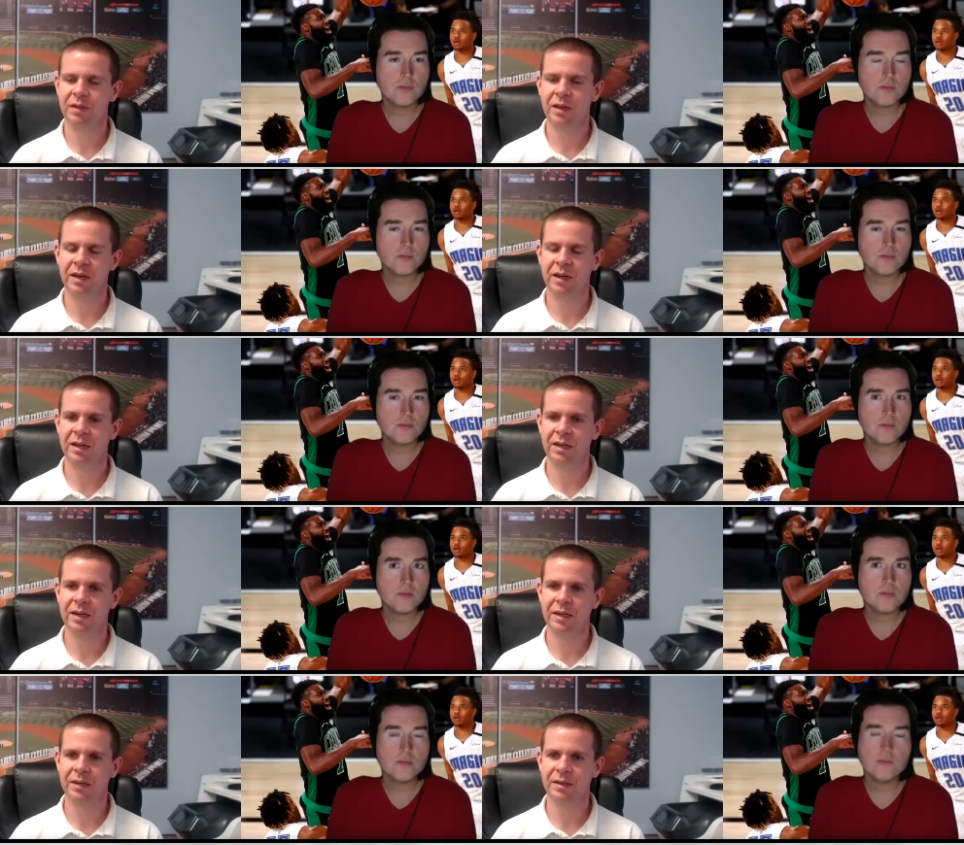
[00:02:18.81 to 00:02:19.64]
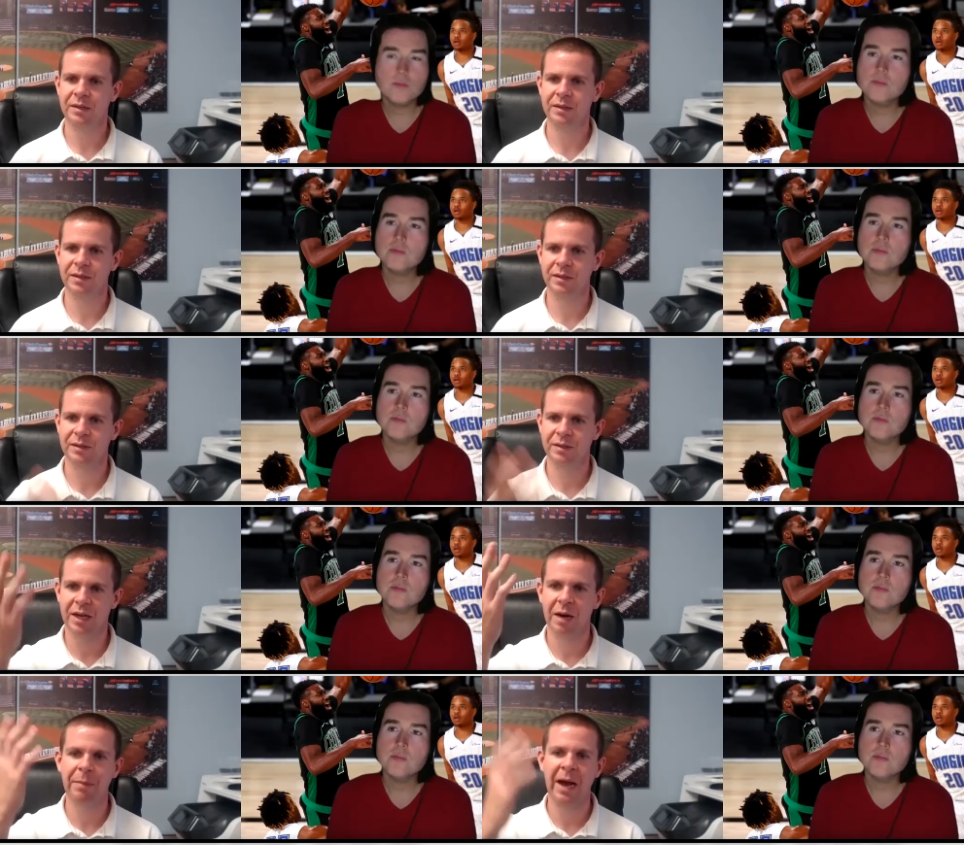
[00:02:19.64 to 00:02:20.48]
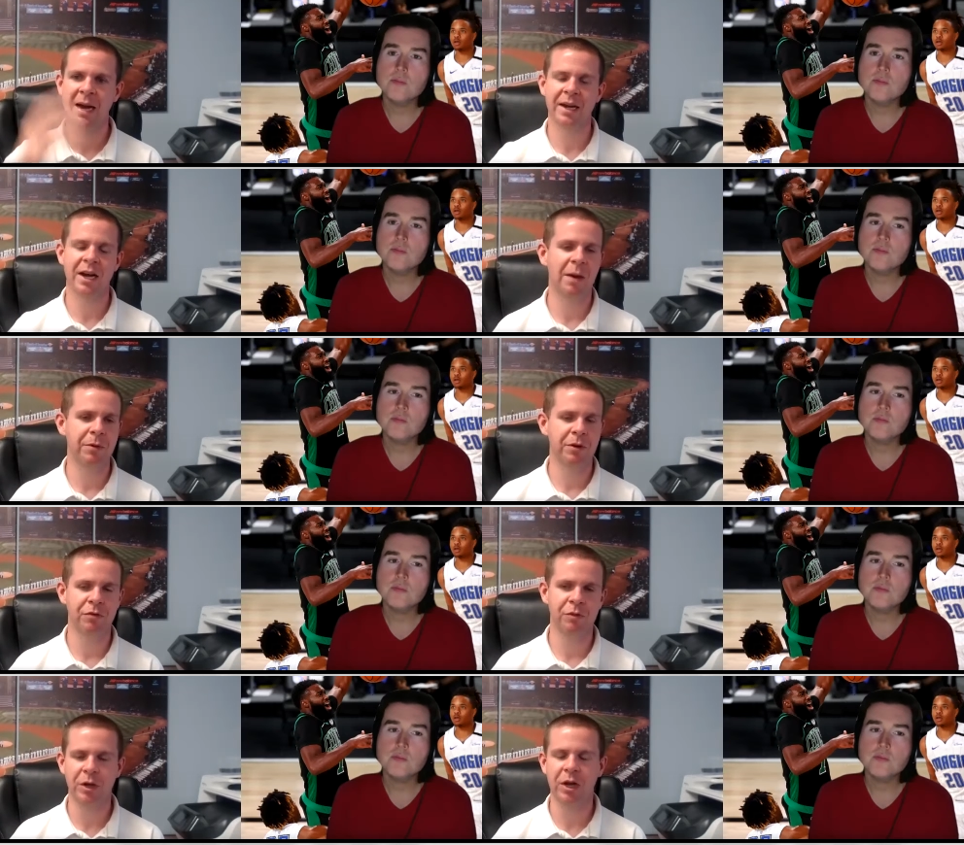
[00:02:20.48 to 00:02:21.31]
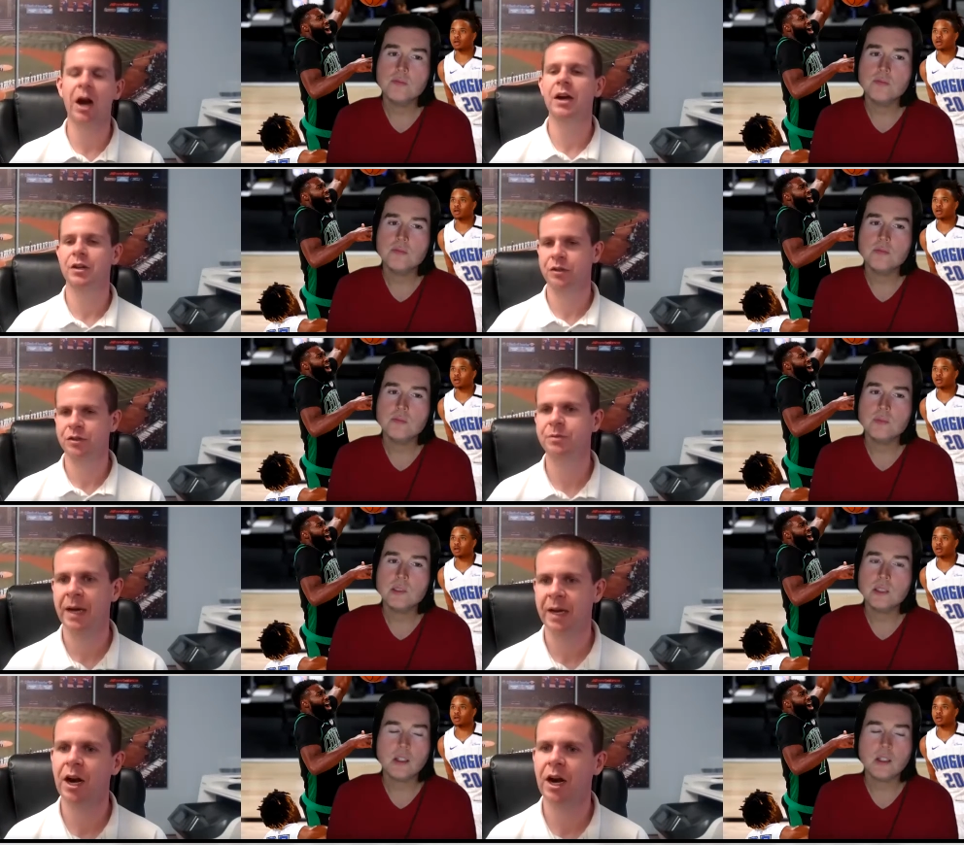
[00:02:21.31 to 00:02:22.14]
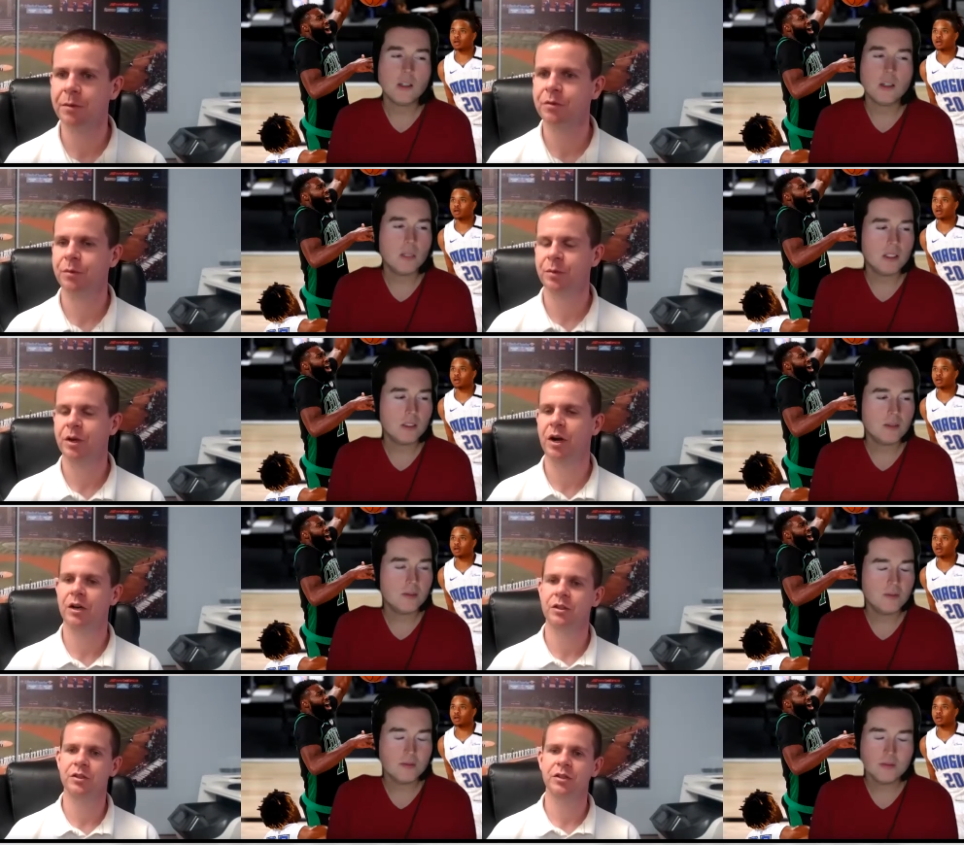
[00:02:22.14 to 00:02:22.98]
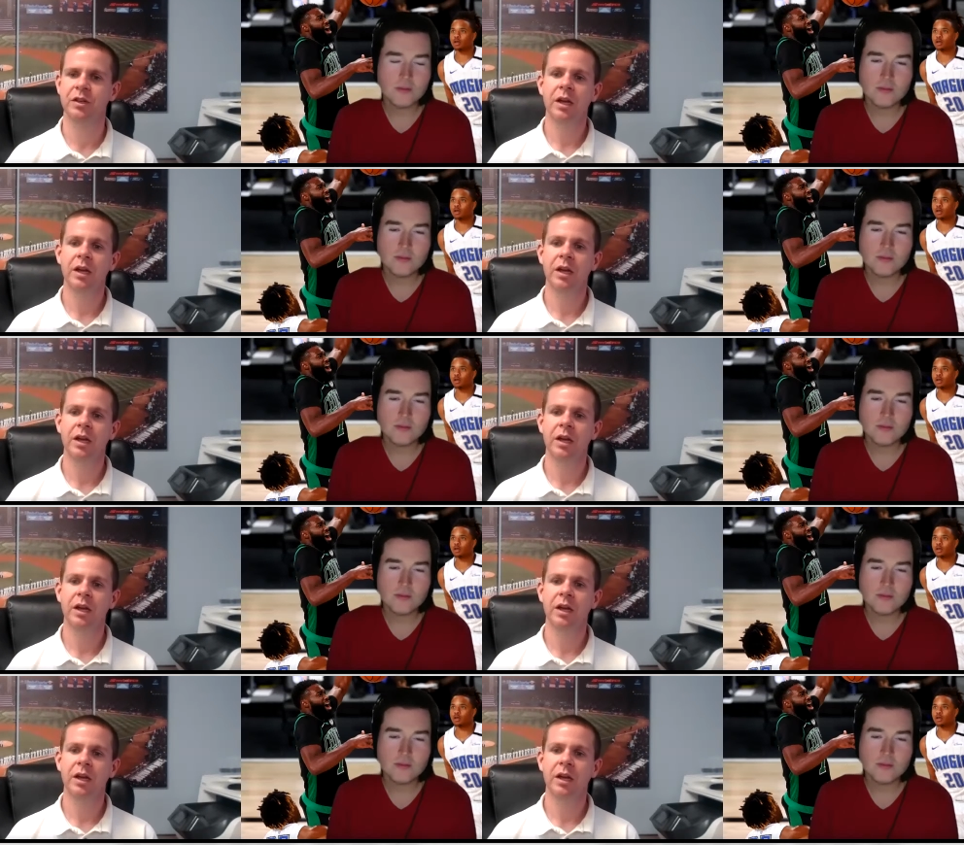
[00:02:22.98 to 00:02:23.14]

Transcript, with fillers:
Speaker 1: Uh, Matt Carpenter from the Cardinals. Matt oh, Carpenter man. Cardinals.